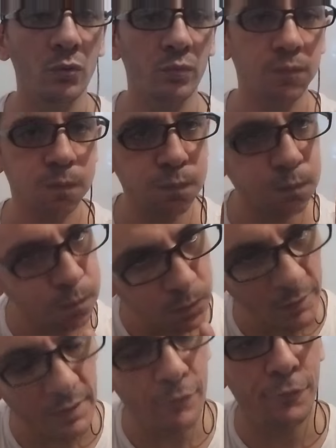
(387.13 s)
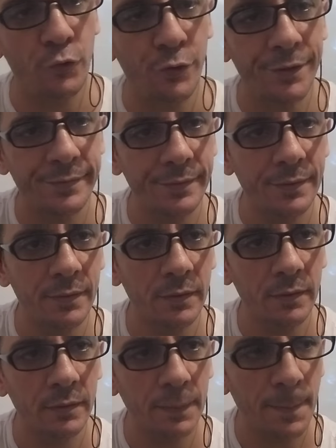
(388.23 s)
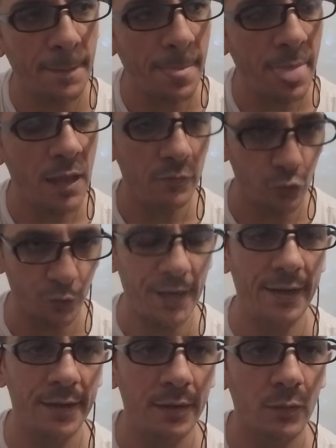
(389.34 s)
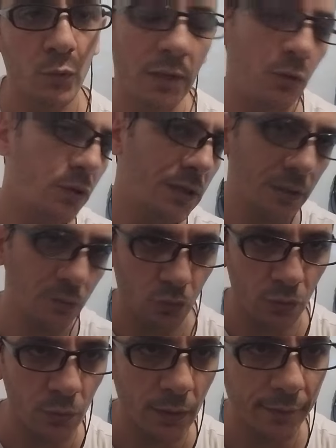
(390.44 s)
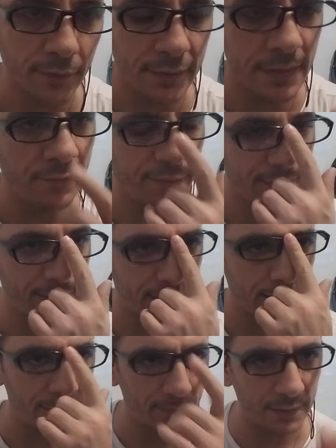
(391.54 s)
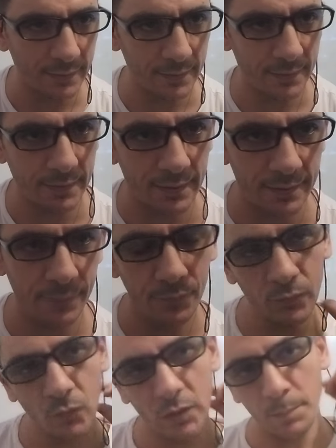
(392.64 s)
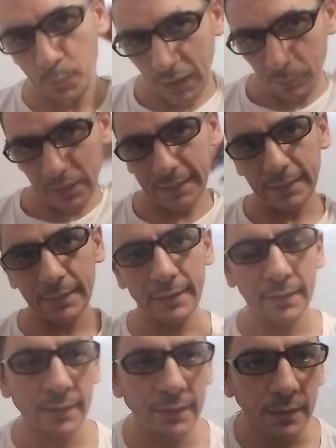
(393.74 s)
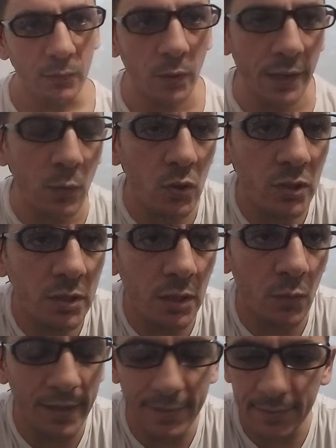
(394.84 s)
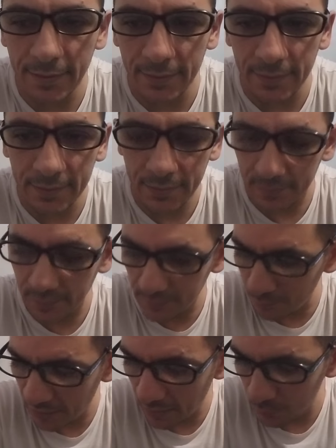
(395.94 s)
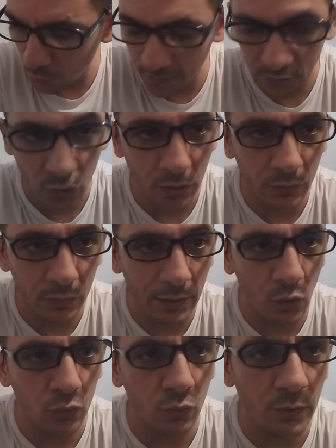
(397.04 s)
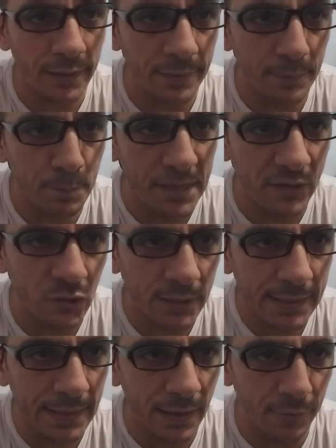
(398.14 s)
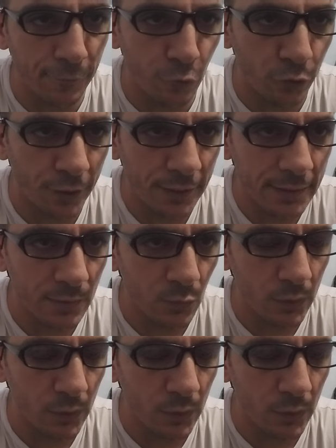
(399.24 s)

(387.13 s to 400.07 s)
in the forest for clean, without say to no one. It's the first time that I say in public. When I was, uh, when I see this, that it become too much hot, I go to clean beaches and forest without